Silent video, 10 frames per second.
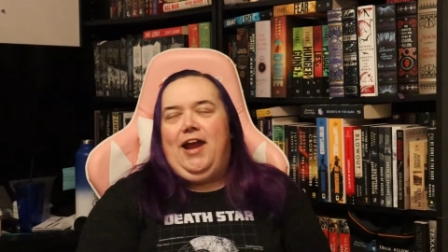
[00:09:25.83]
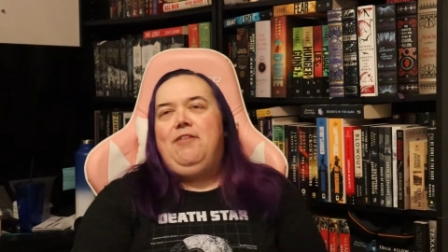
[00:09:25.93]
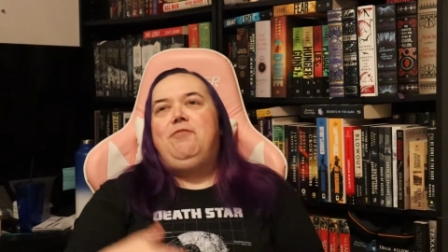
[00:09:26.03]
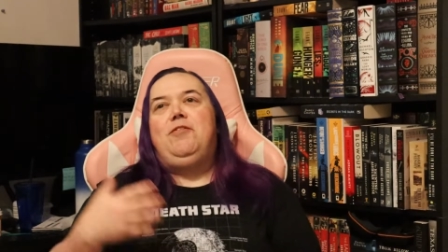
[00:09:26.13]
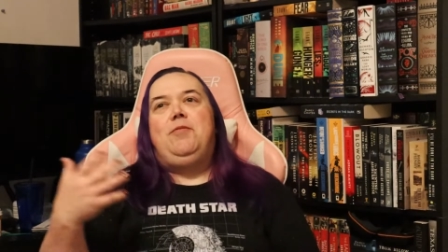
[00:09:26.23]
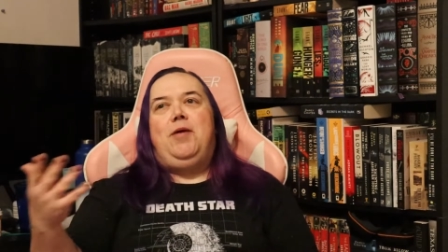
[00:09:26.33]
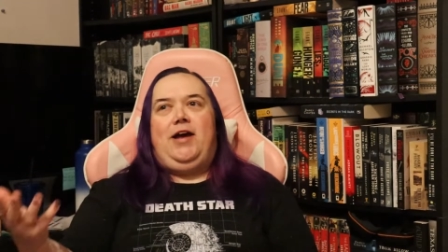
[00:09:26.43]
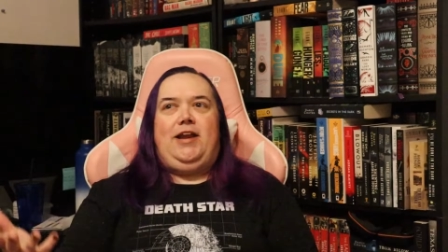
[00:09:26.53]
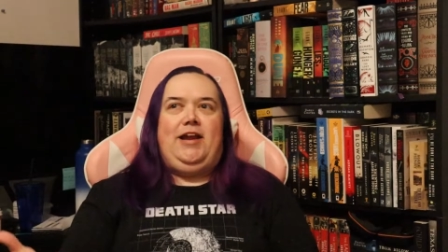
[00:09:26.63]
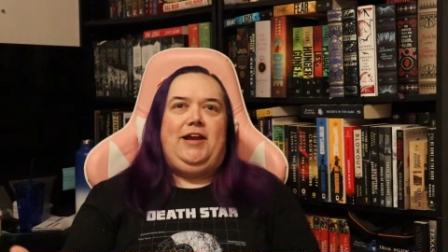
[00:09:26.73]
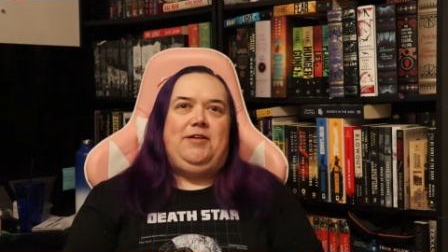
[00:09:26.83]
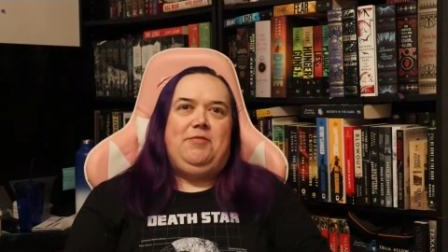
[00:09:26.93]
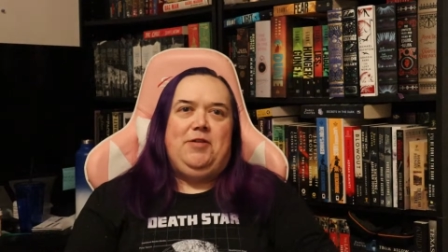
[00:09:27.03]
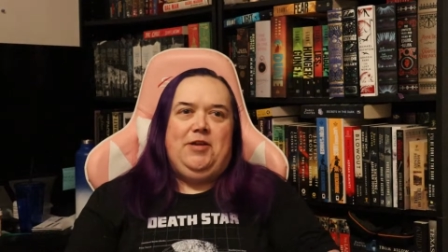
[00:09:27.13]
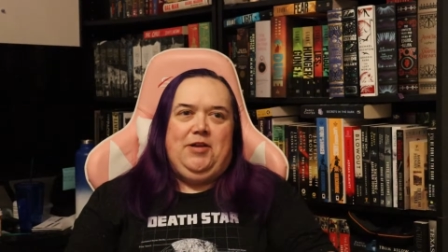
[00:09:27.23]
everybody
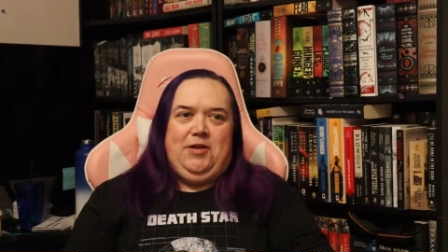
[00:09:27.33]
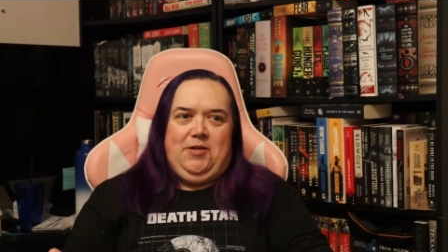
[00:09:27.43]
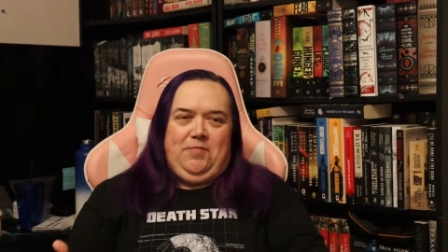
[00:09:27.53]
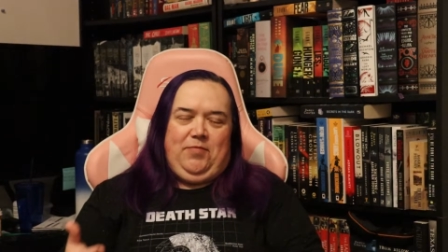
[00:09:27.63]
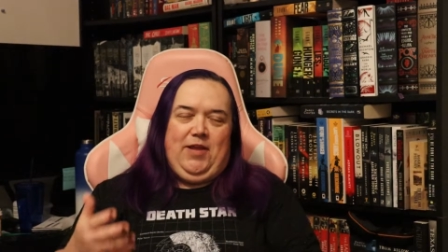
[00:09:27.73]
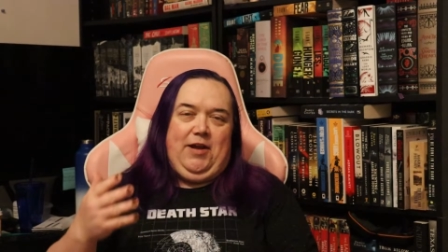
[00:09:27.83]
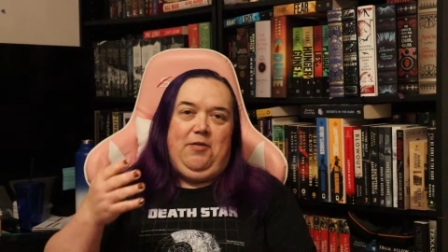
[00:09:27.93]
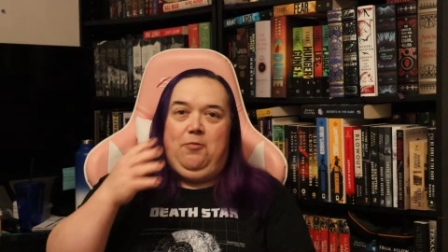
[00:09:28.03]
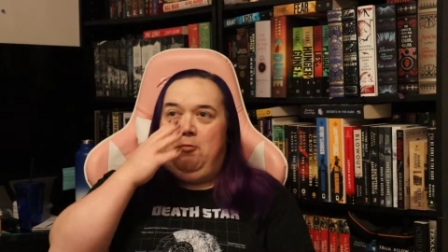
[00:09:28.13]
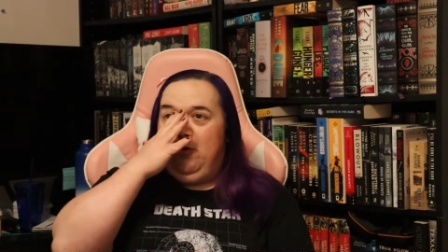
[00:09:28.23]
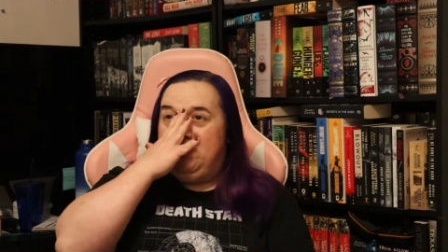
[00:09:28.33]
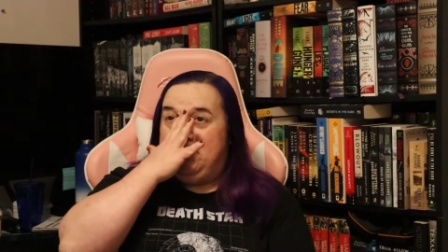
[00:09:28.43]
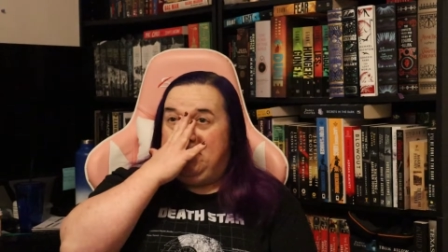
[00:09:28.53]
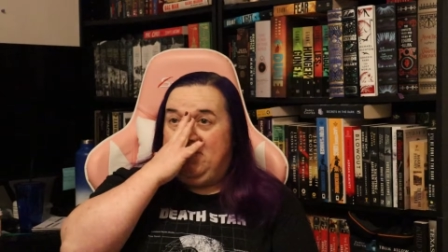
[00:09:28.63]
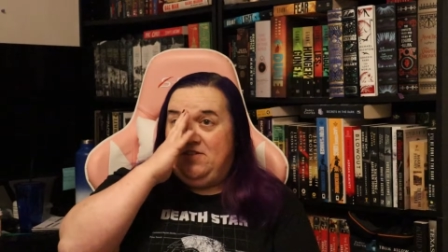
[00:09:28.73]
like
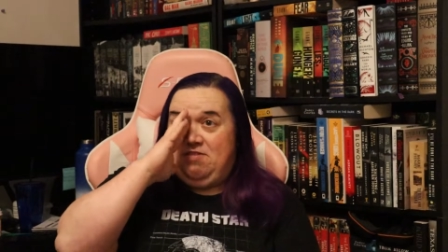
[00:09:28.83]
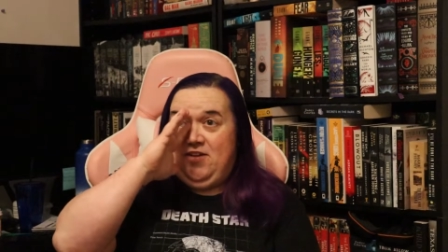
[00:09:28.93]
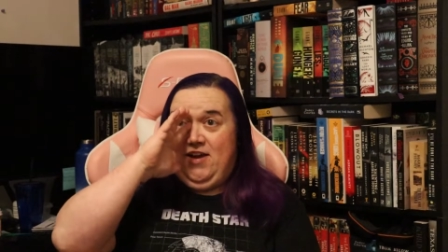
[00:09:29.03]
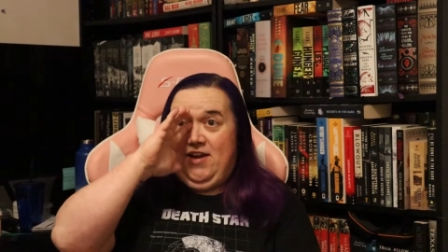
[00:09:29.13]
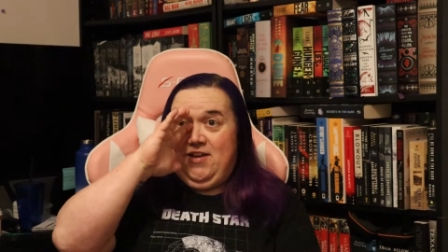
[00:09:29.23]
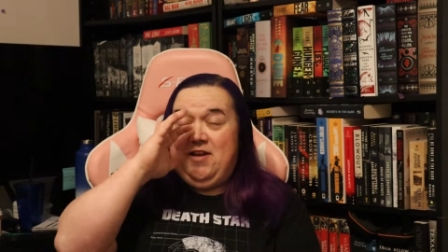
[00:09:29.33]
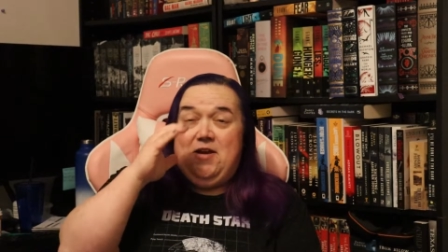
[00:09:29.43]
worships this god.